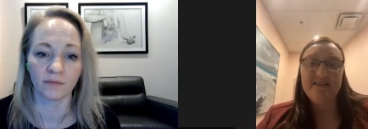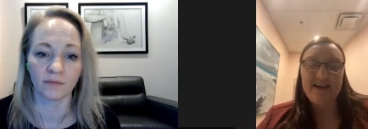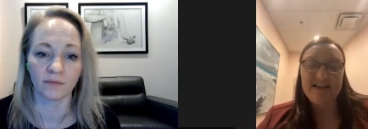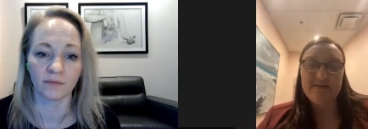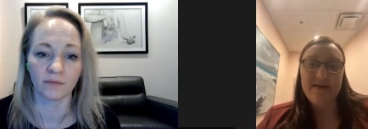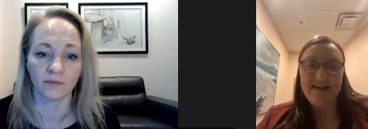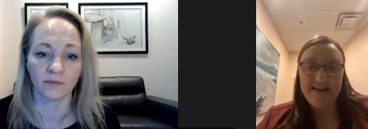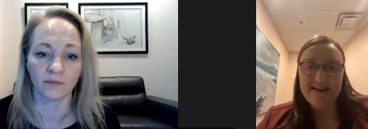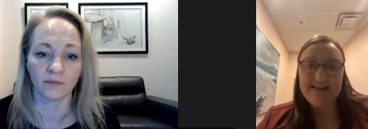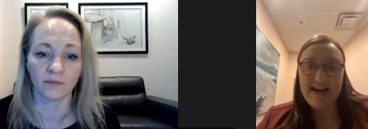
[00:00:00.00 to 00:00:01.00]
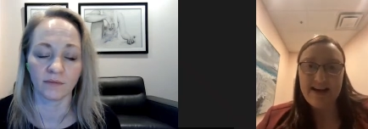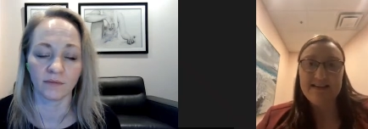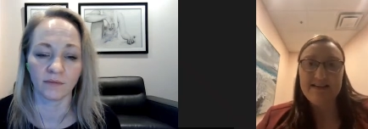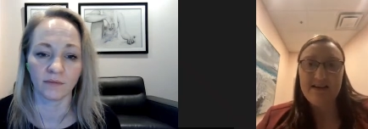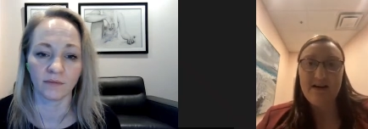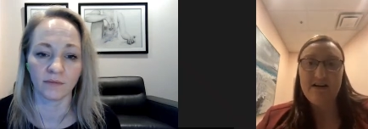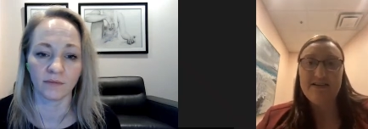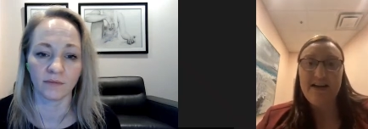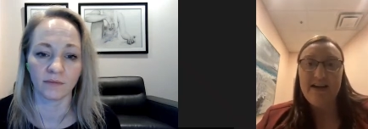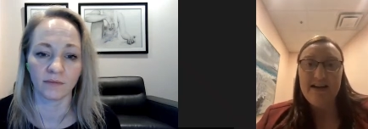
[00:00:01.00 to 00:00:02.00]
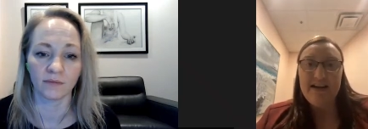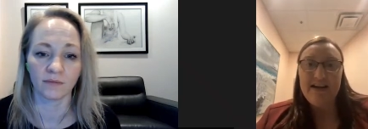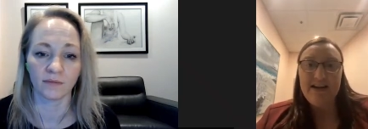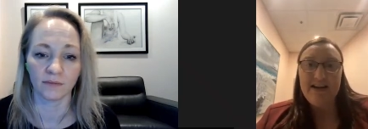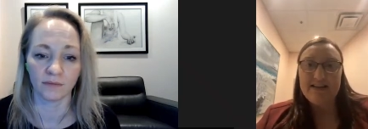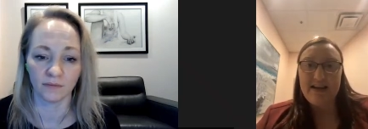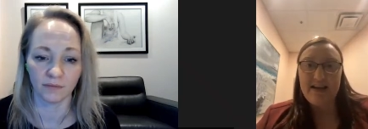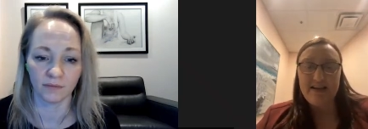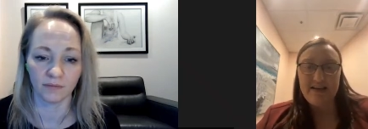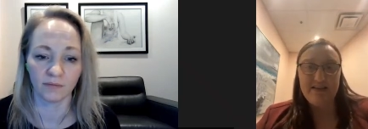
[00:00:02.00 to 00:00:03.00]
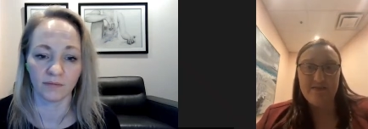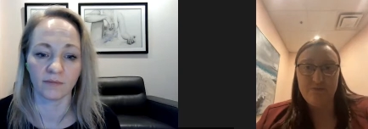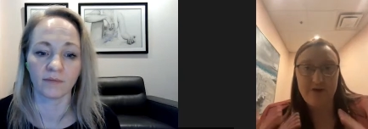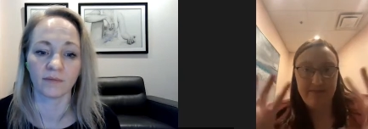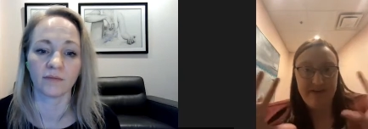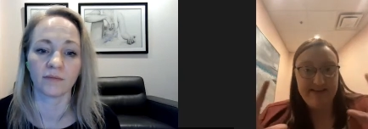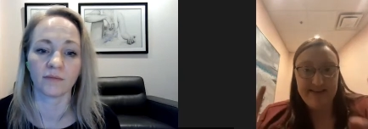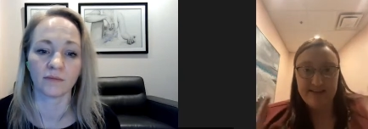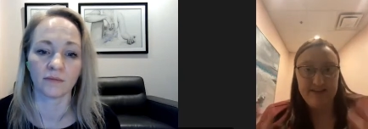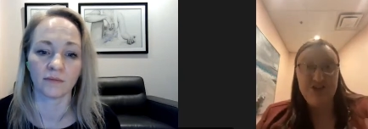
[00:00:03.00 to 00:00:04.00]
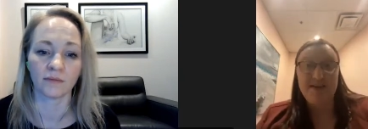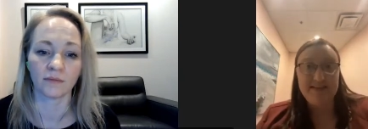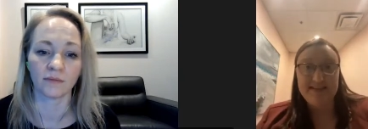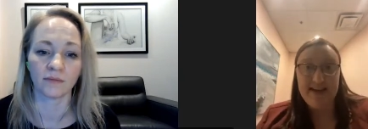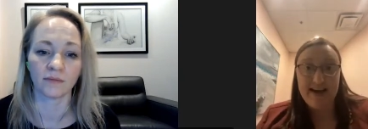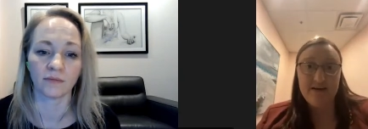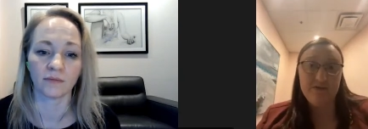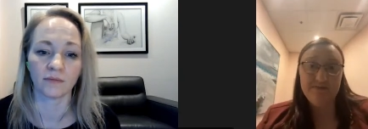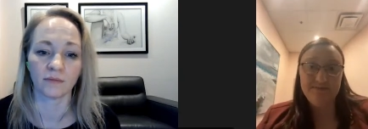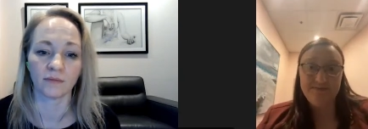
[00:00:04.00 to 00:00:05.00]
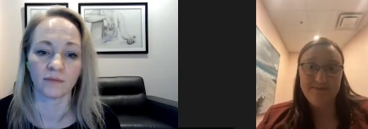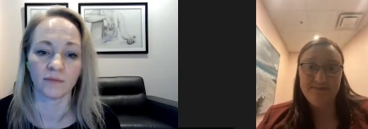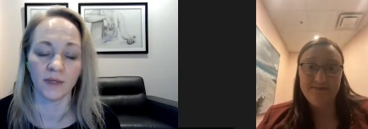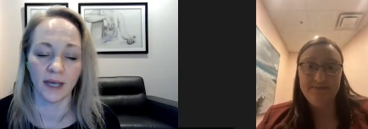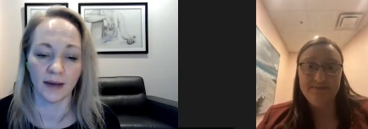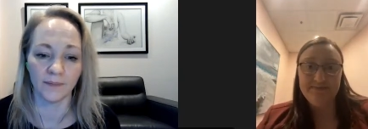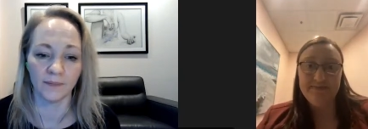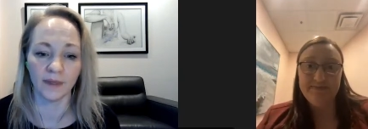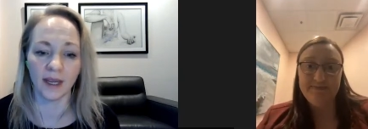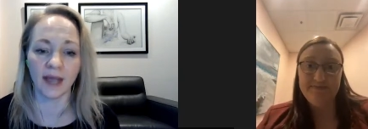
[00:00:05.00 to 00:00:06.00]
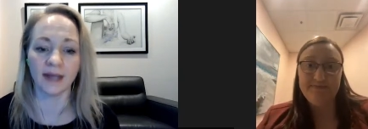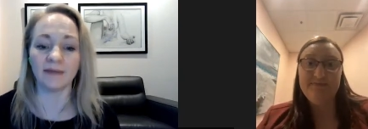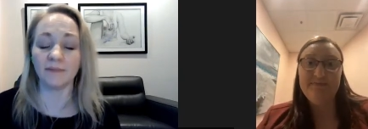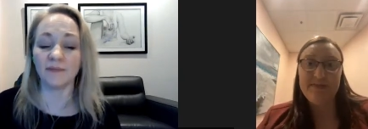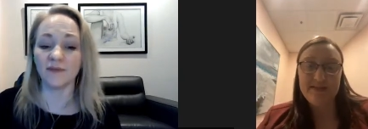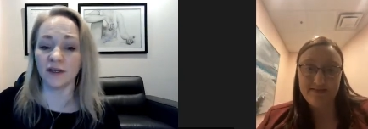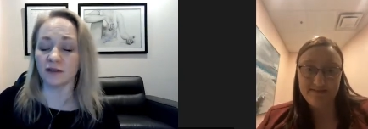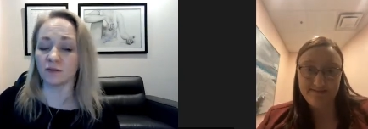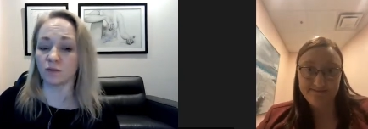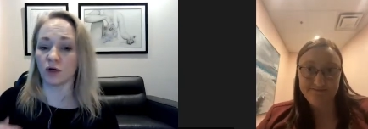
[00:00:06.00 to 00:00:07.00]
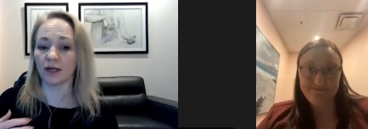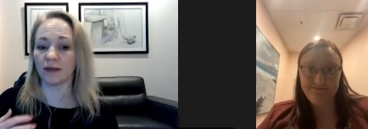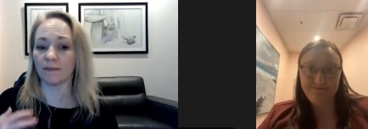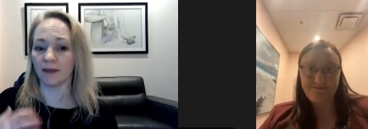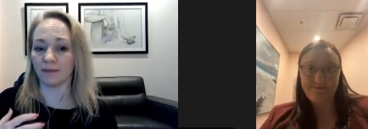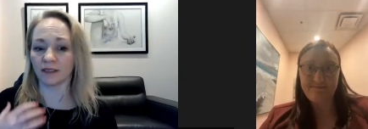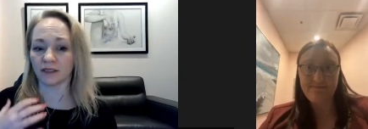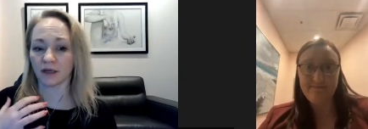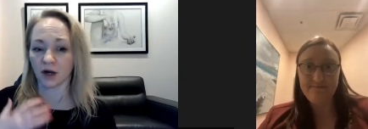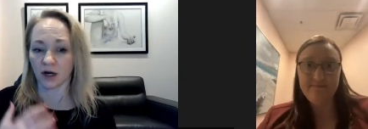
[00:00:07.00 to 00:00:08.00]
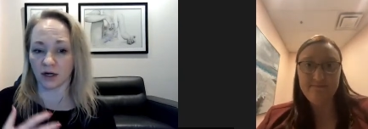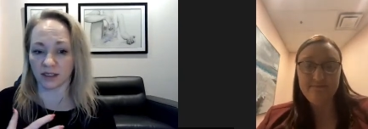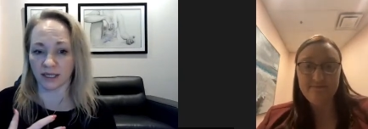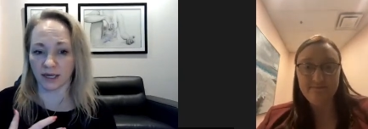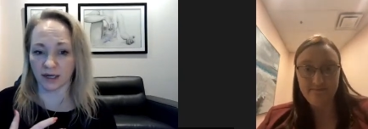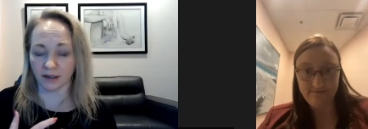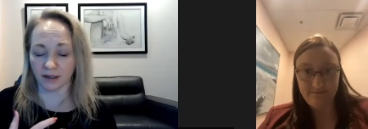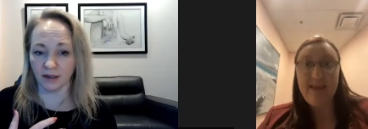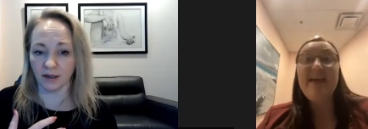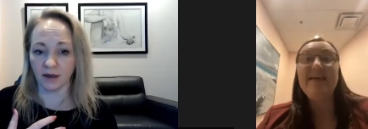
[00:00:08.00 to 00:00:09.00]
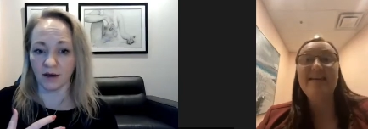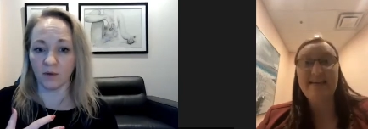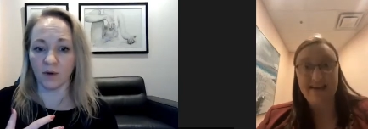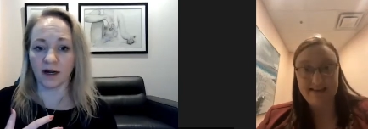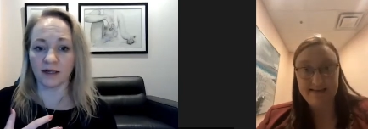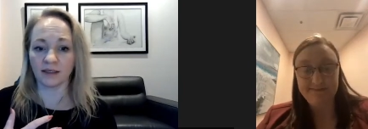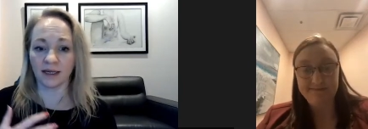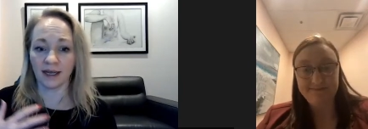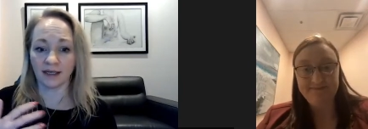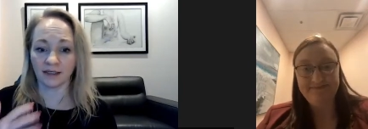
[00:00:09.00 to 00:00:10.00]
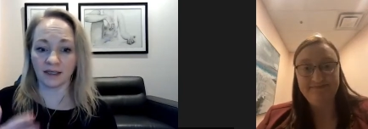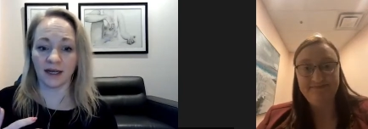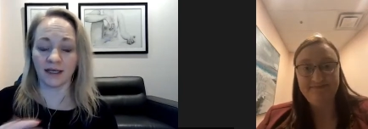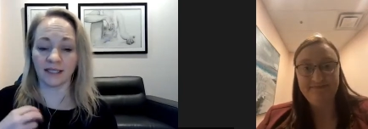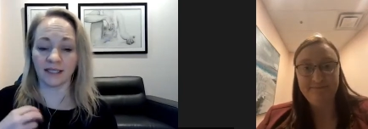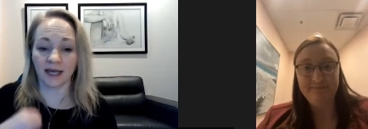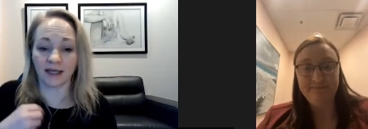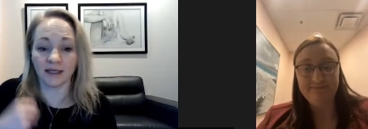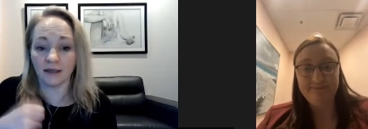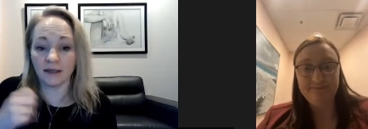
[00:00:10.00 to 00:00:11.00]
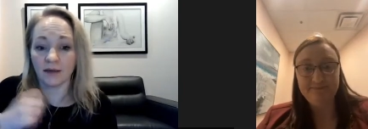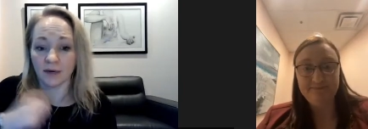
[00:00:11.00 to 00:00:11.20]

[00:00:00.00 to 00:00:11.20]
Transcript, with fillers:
Speaker 1: or has a panic attack start it's like the brain basically shuts down
Speaker 2: yeah. And it feels more, it mimics a heart attack. Whereas an anxiety attack, yeah,